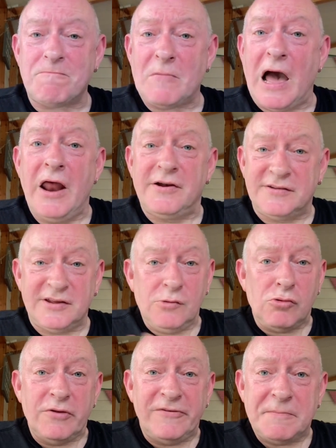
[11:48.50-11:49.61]
I shall see you all
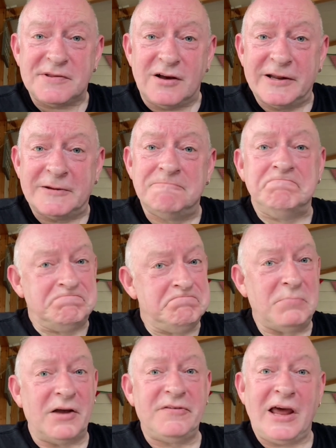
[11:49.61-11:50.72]
on the flip side.
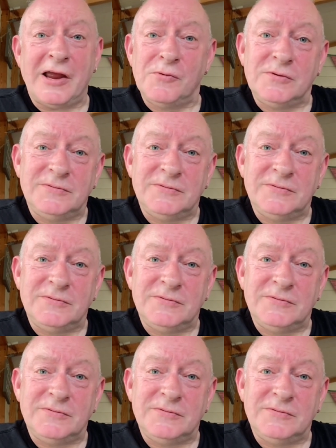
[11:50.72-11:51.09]
Bye for now.